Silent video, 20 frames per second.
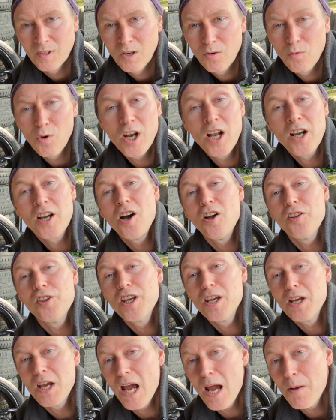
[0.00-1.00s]
When I got
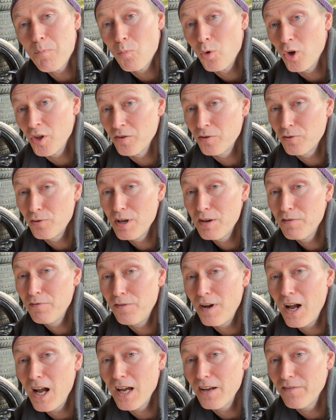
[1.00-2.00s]
the
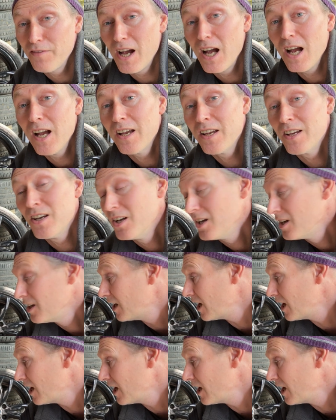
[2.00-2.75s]
M135i,